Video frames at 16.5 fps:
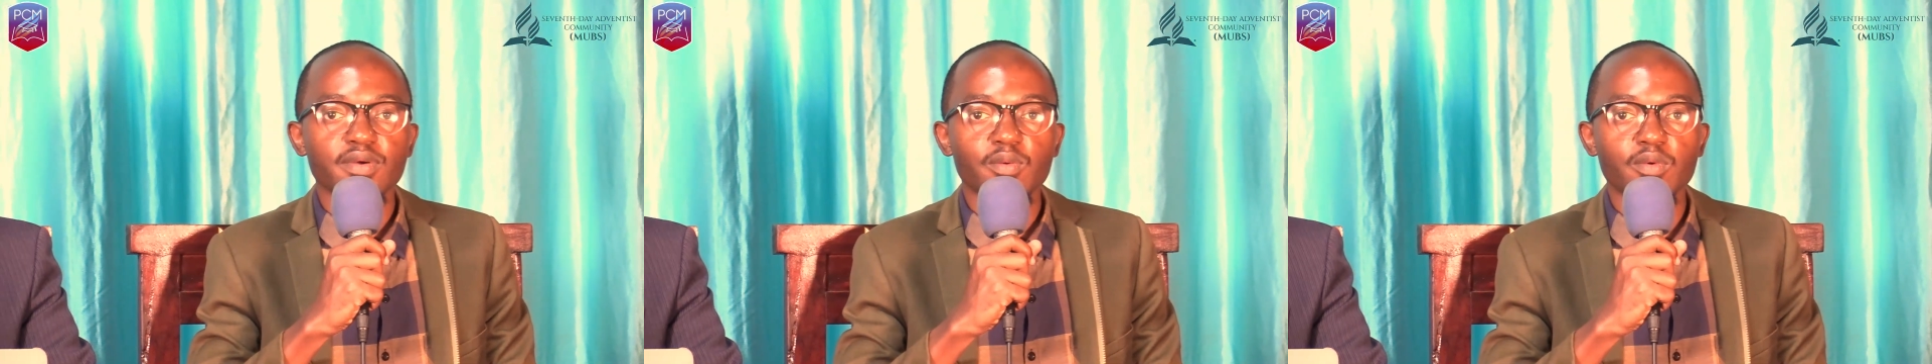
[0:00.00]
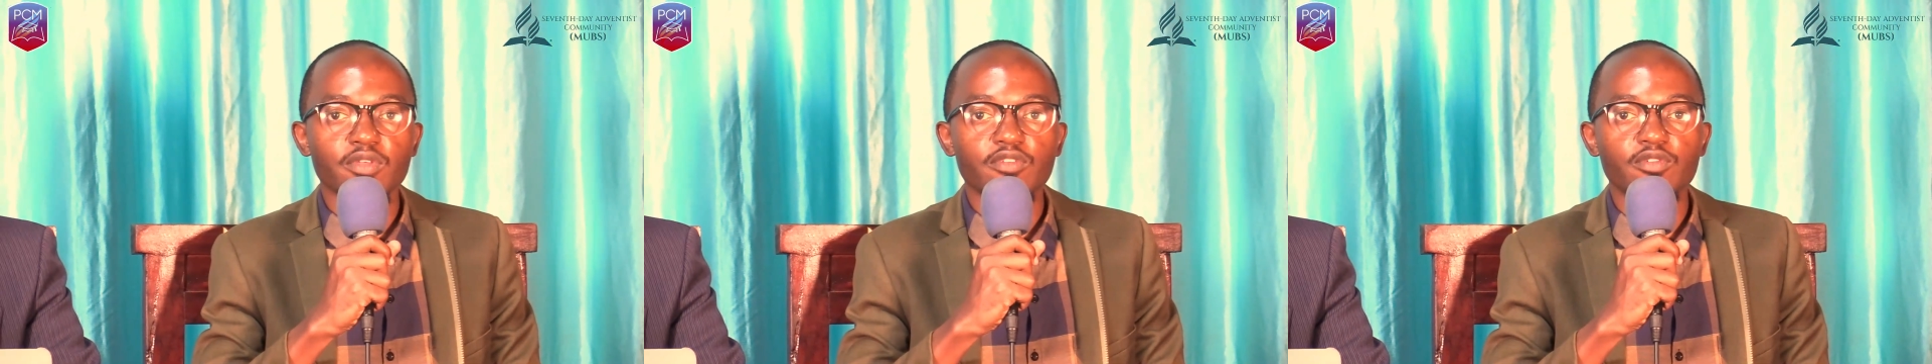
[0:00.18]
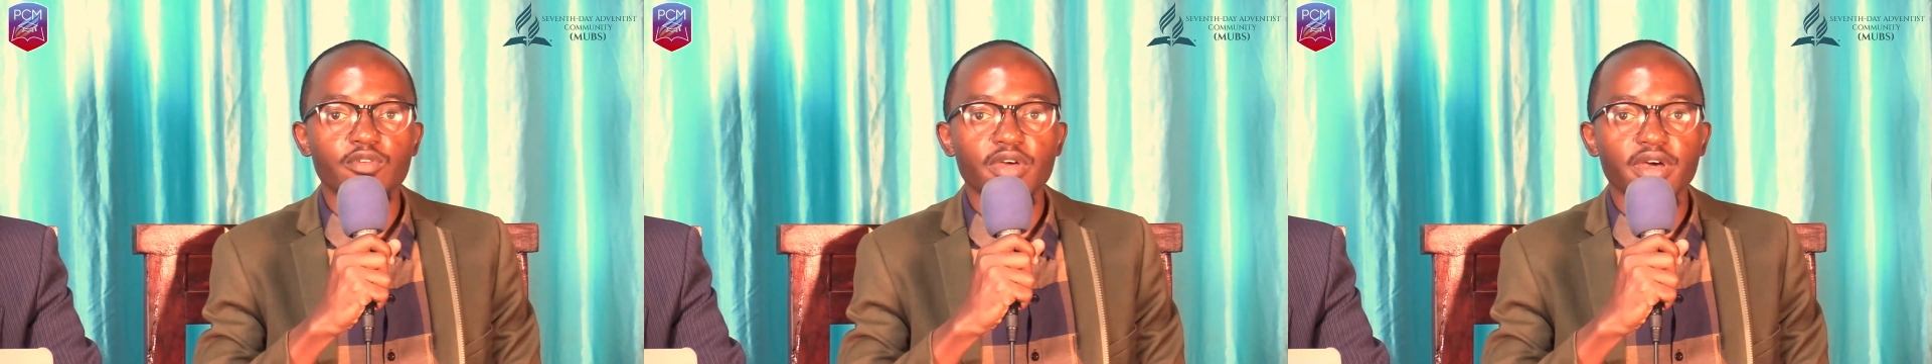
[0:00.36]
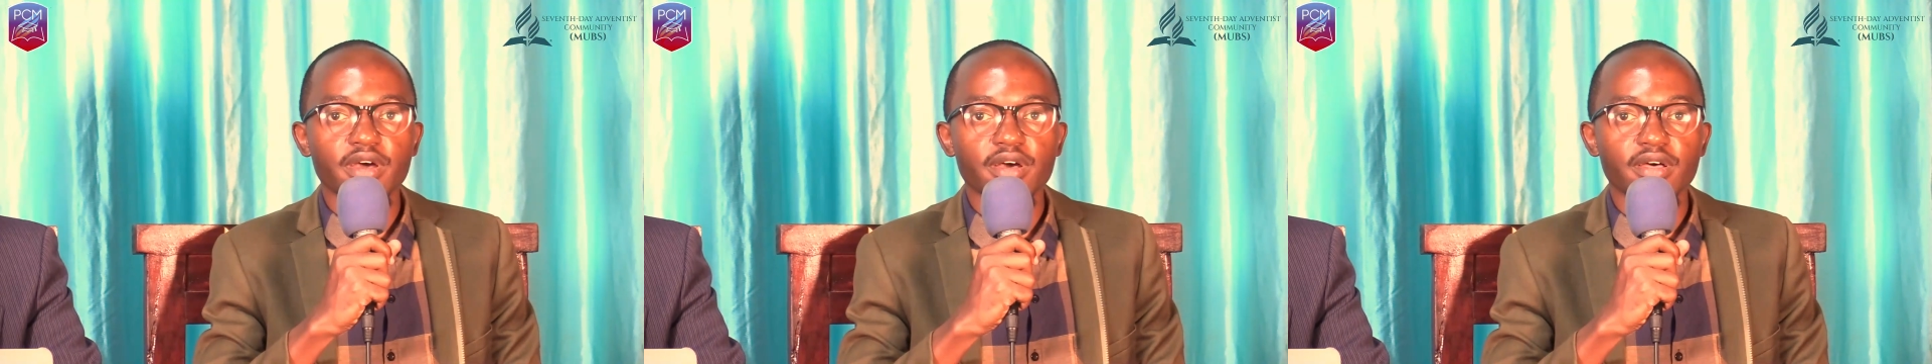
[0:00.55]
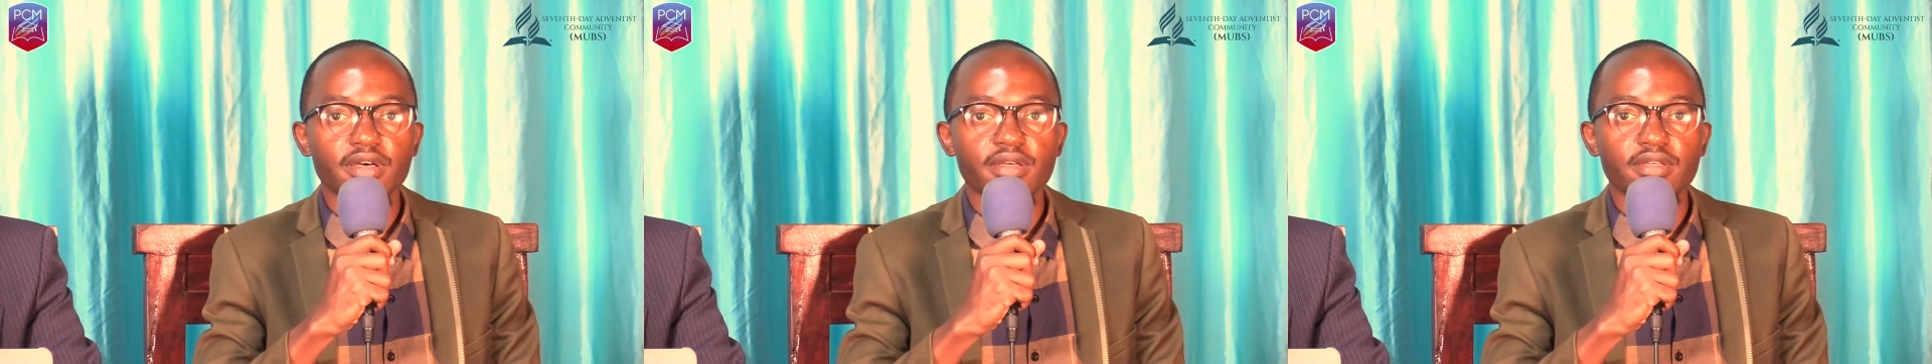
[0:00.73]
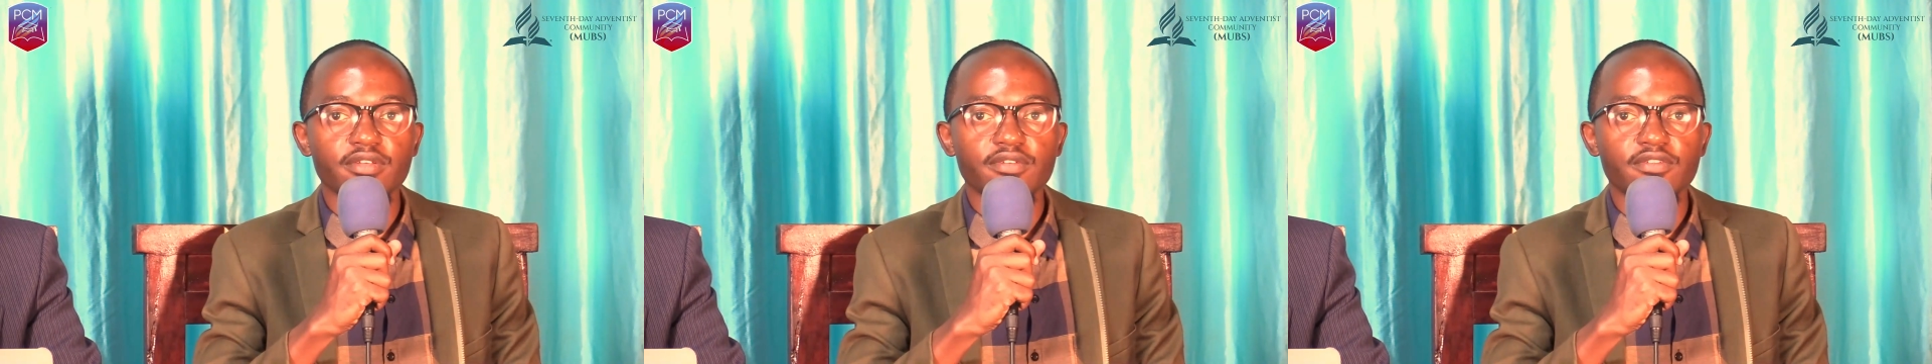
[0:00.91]
which we are
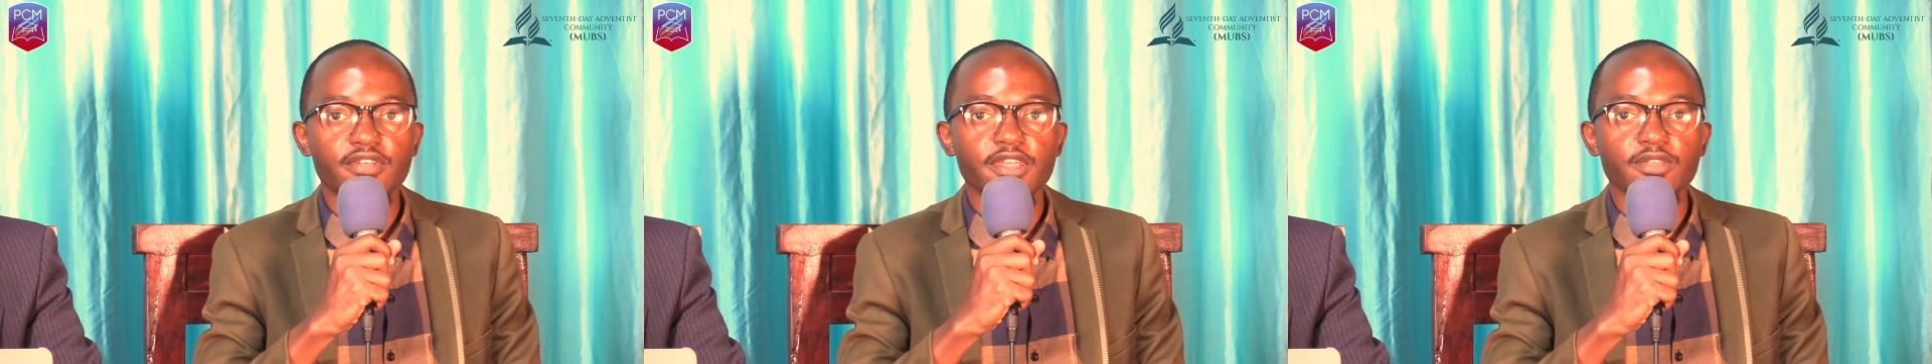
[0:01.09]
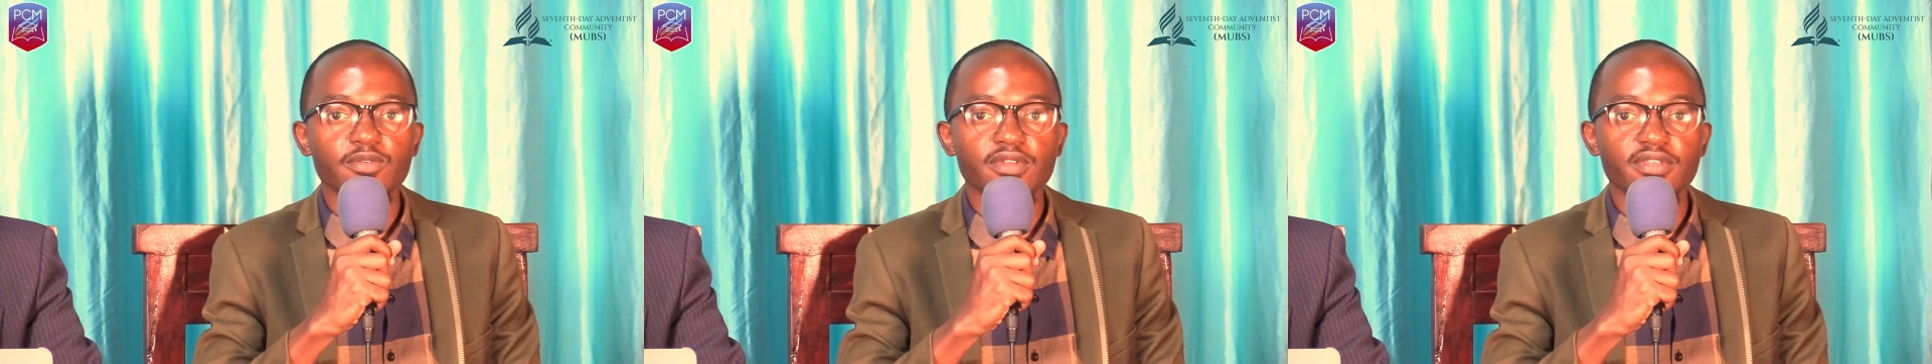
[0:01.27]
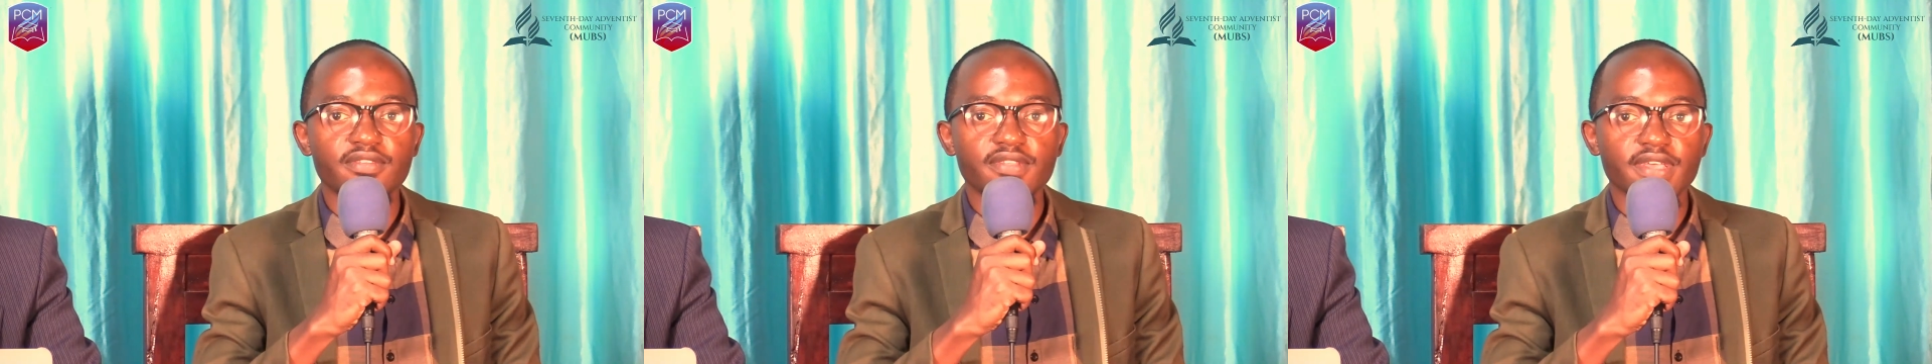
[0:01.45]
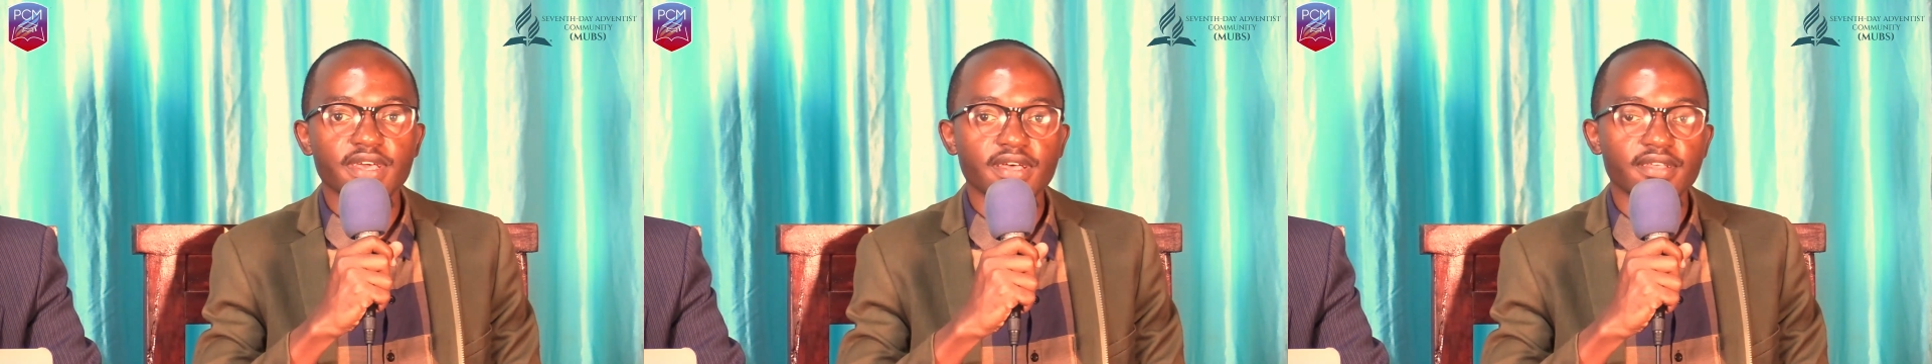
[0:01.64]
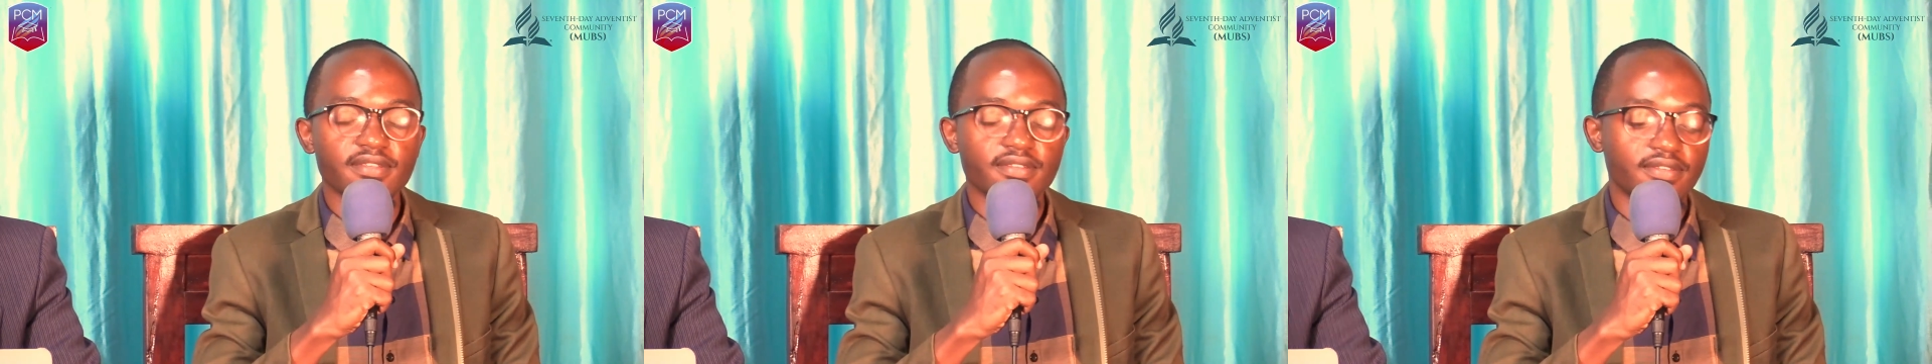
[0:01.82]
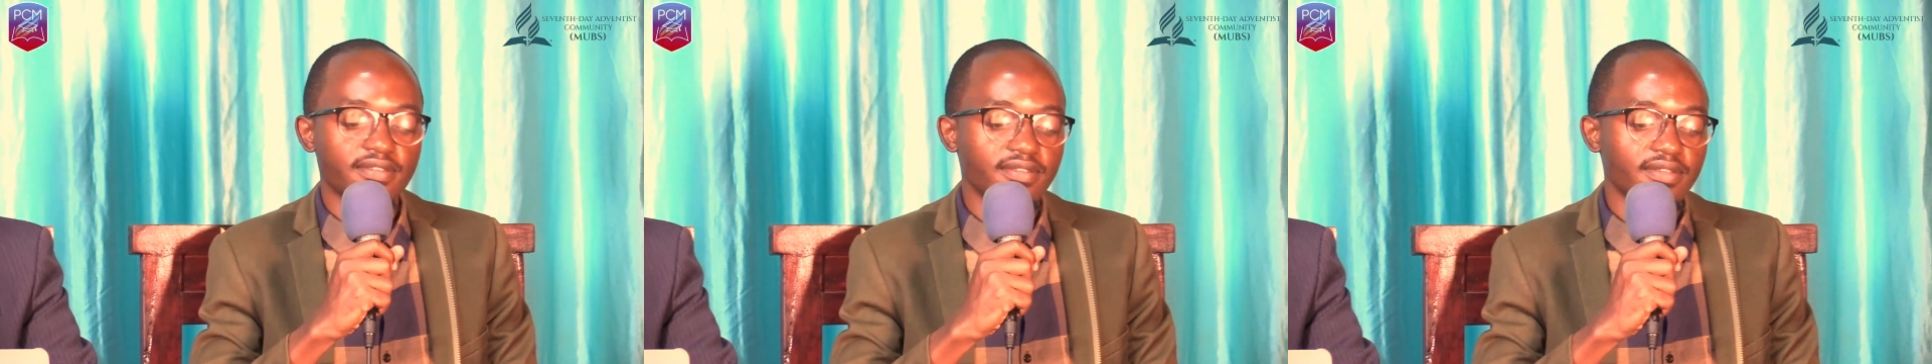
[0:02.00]
trying to
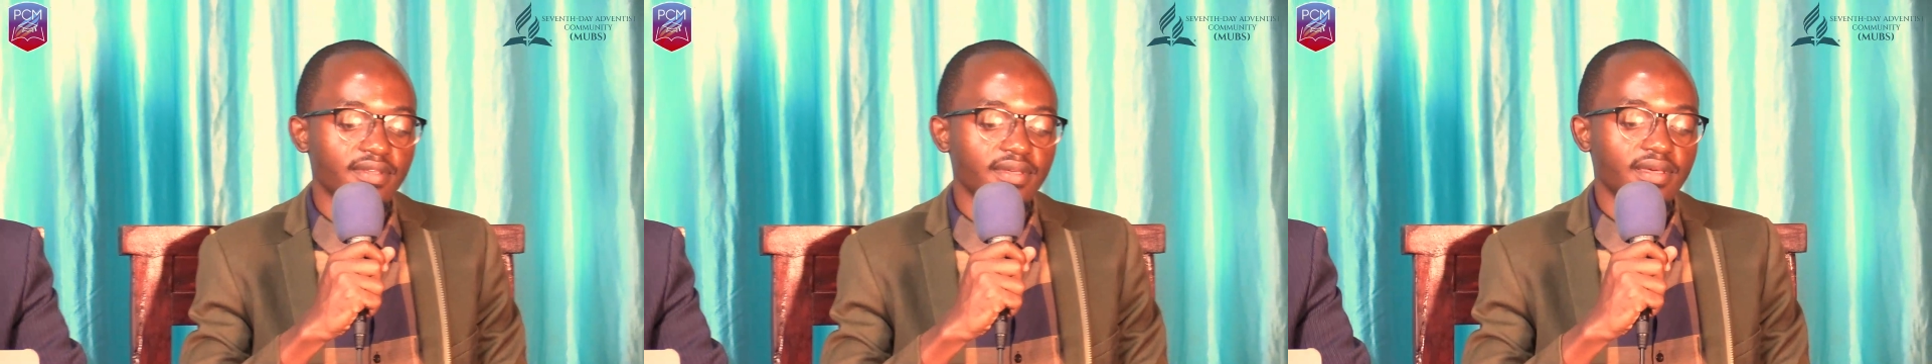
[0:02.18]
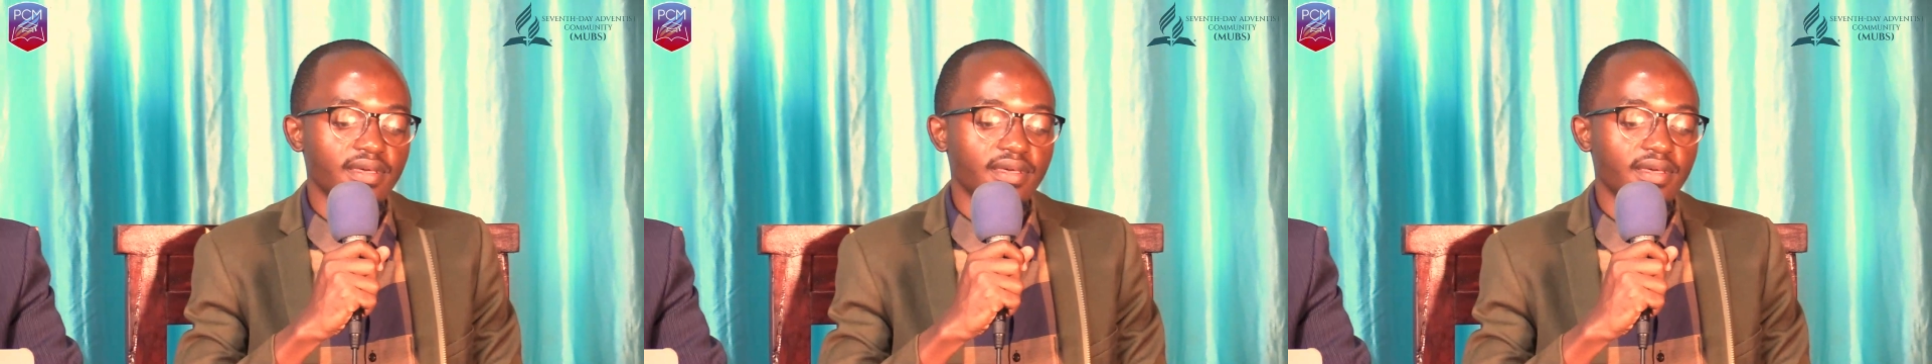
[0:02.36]
discuss.